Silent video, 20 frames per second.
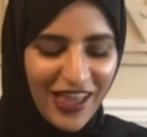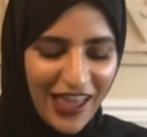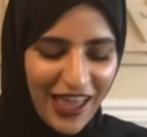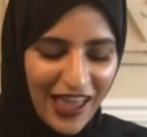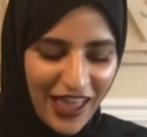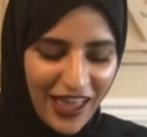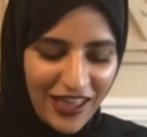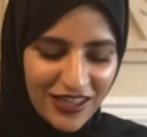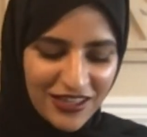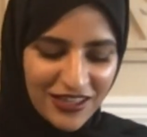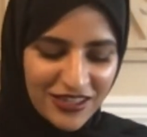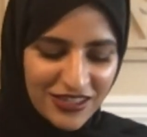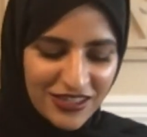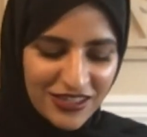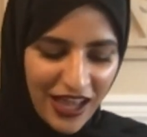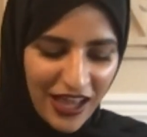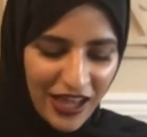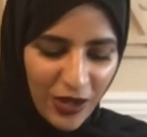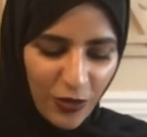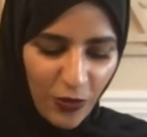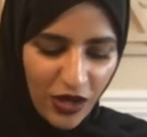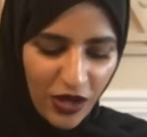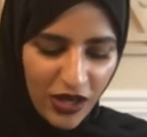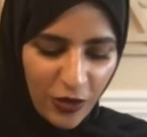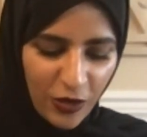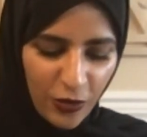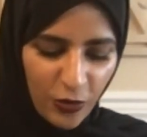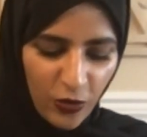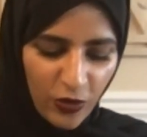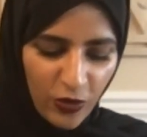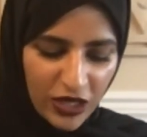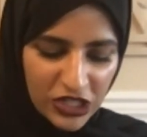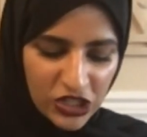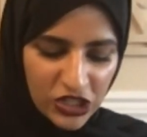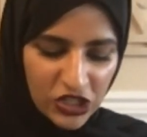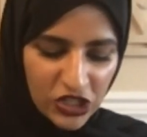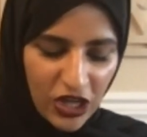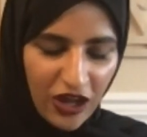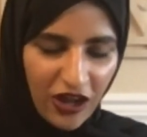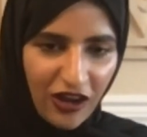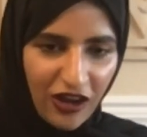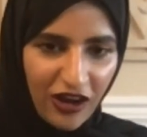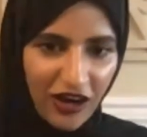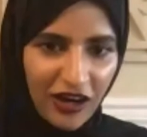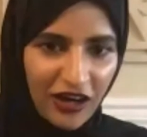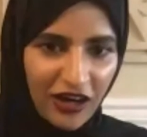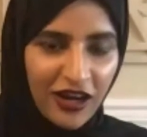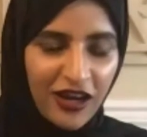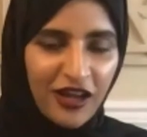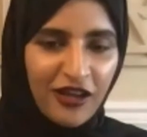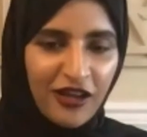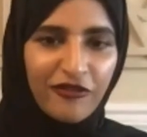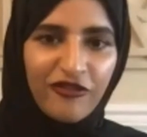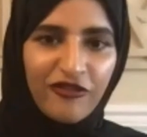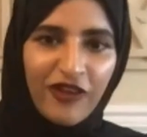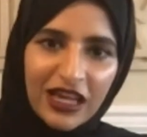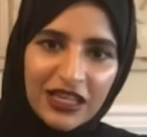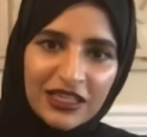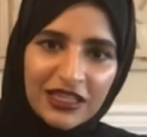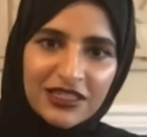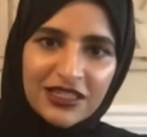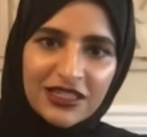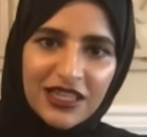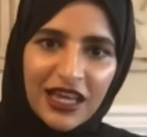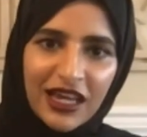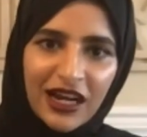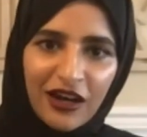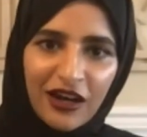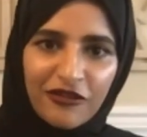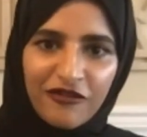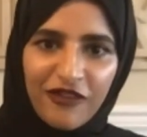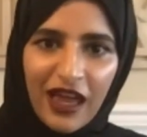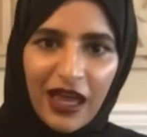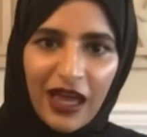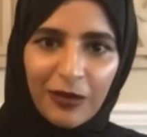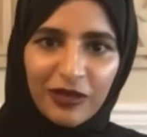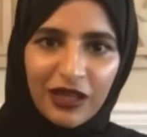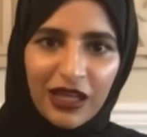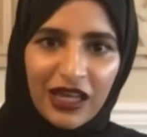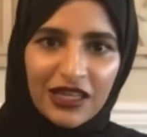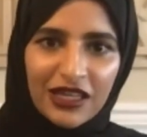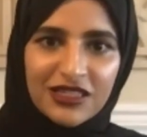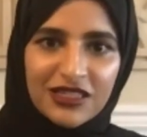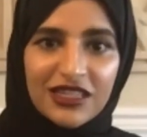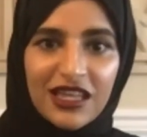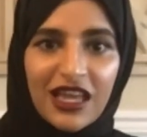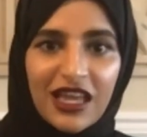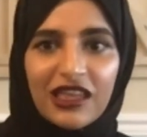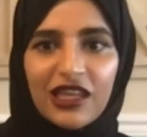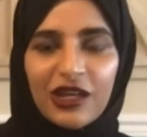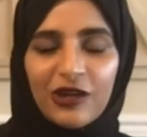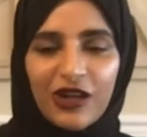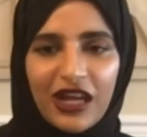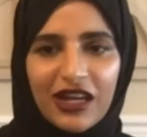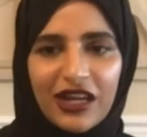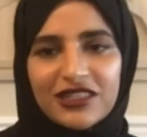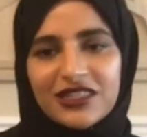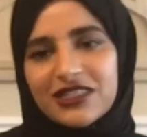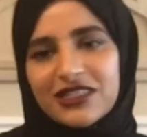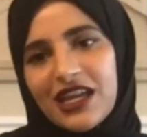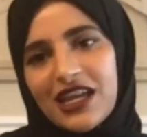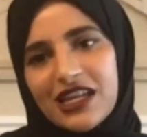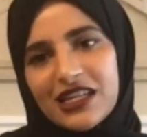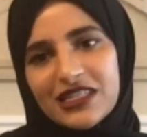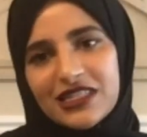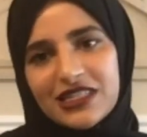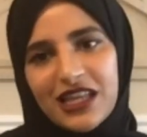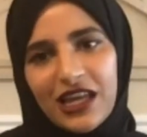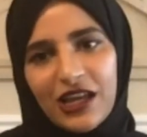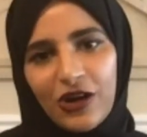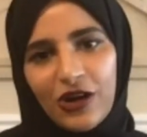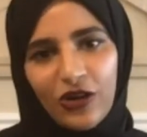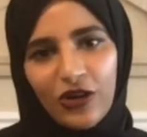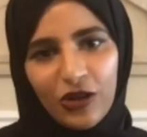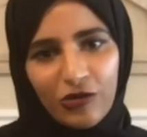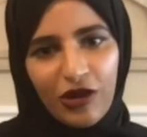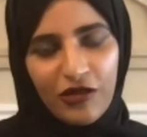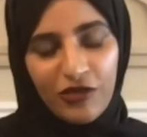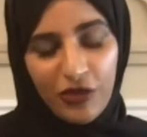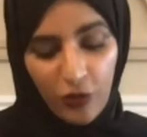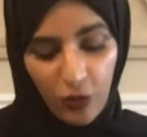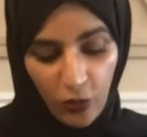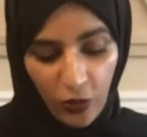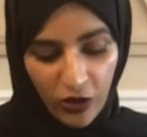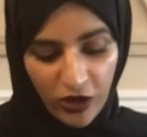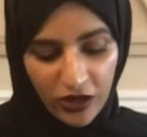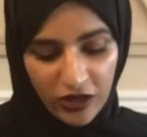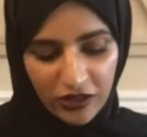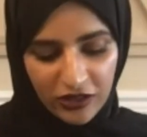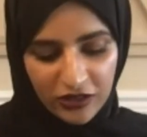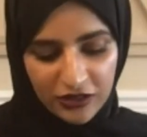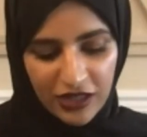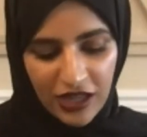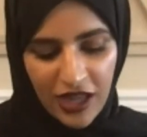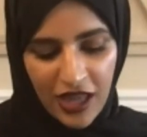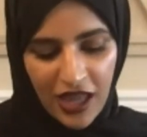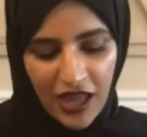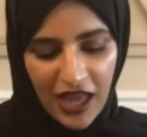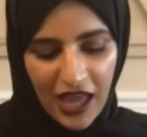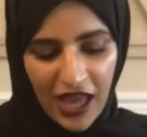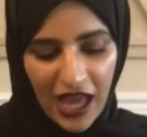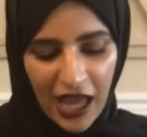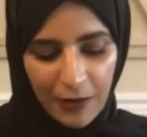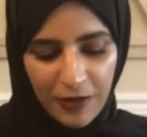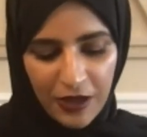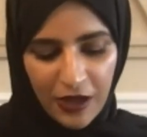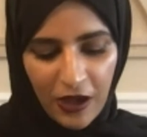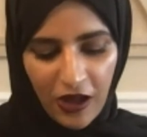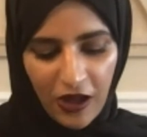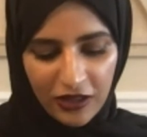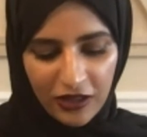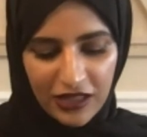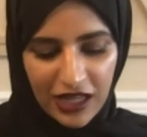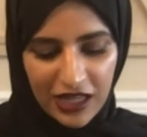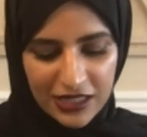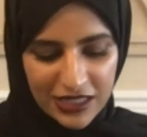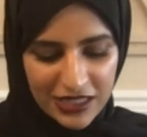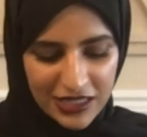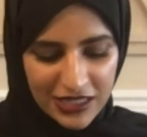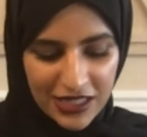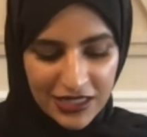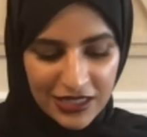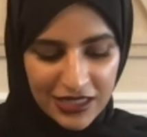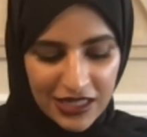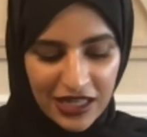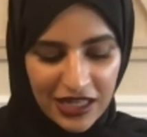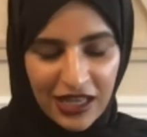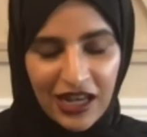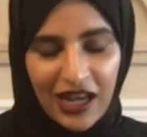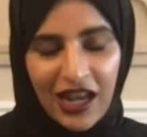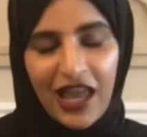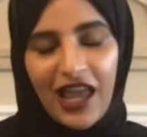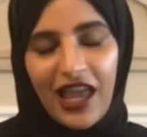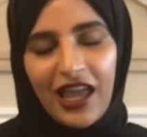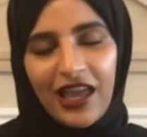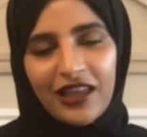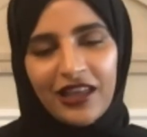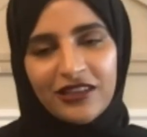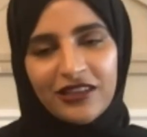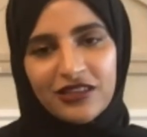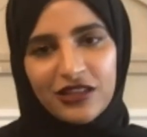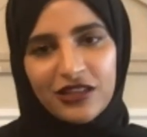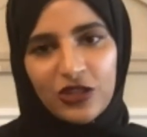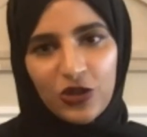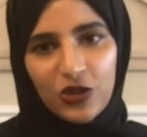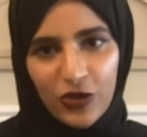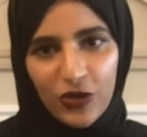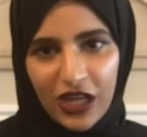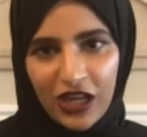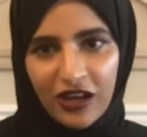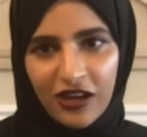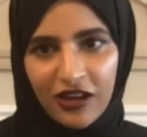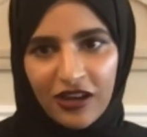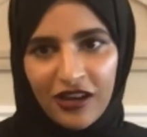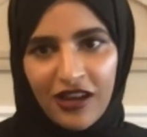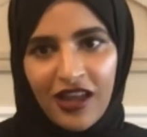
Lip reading: And I want to wish our friends and our families in the United States and all around the world a happy holiday season and New Year.